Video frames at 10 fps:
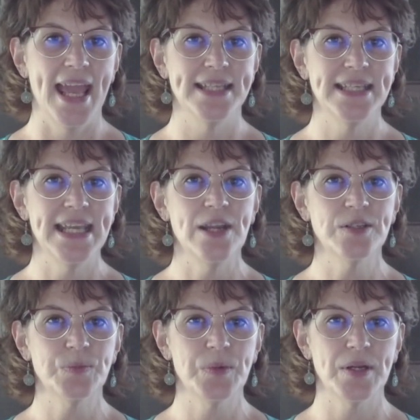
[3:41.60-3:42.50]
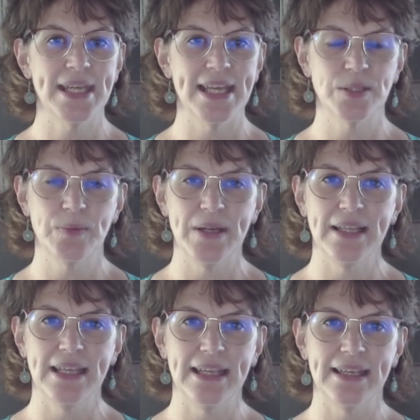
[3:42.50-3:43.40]
And here's where it gets
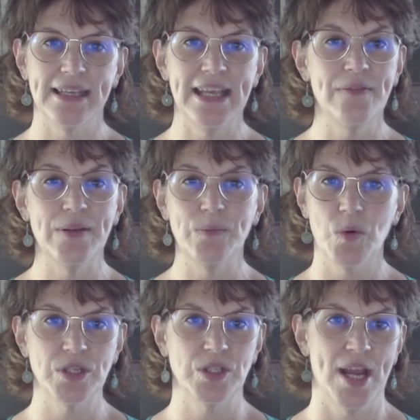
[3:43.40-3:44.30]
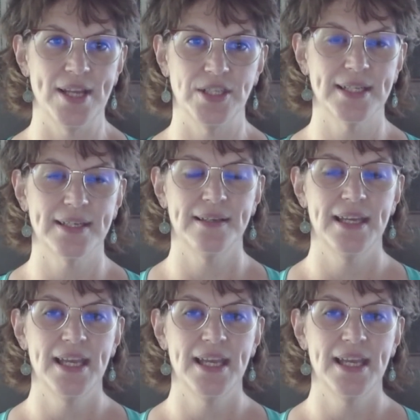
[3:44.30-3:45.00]
re- even more tragic.